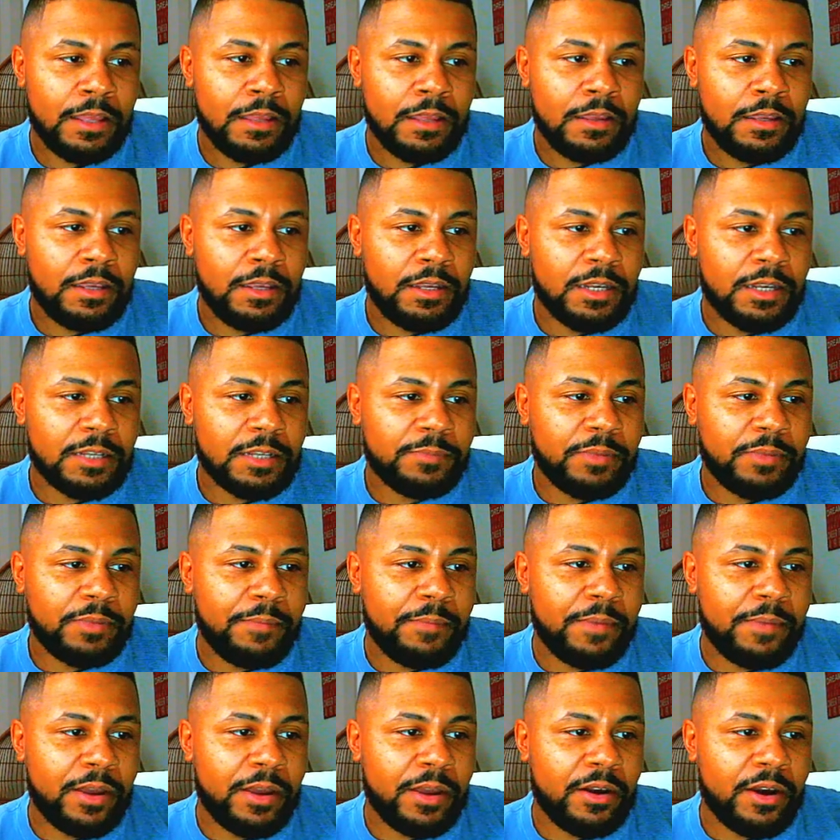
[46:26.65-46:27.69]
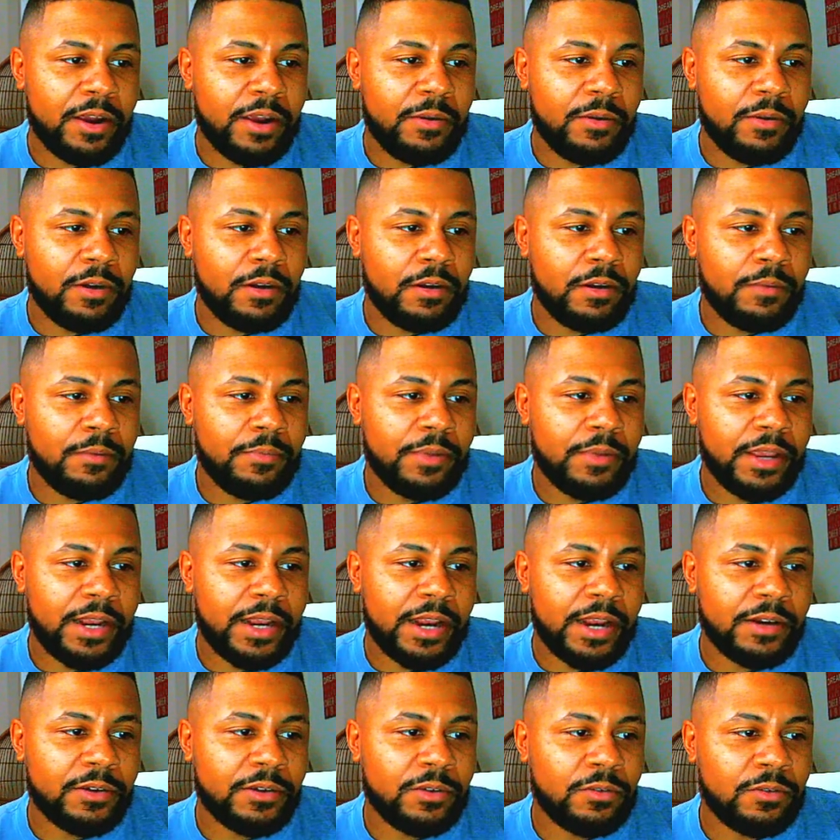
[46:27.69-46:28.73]
He does play better at playing at
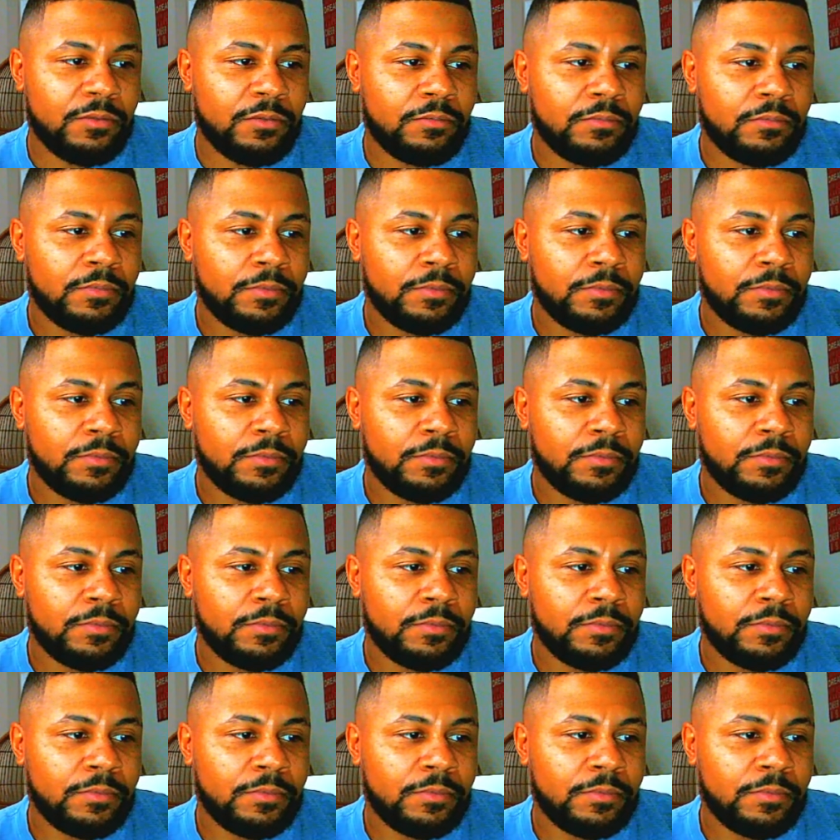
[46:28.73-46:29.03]
home.